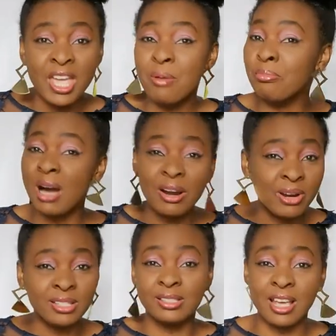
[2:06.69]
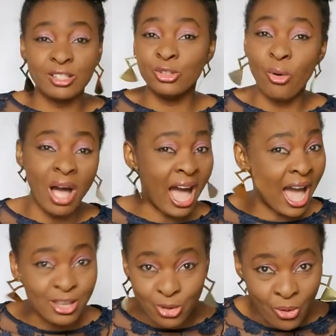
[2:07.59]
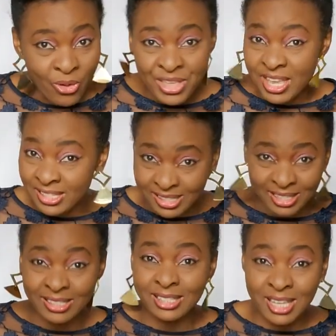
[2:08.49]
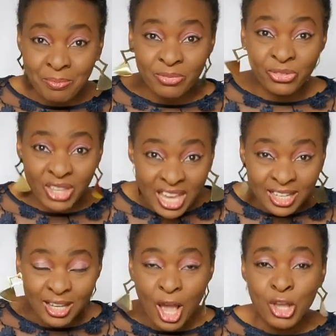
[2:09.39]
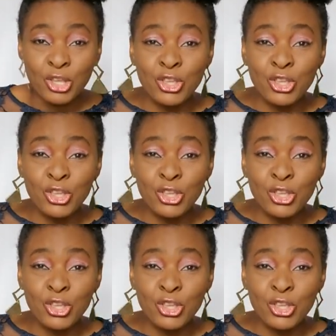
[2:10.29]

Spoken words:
In marriage, there's no I, it's a team thing.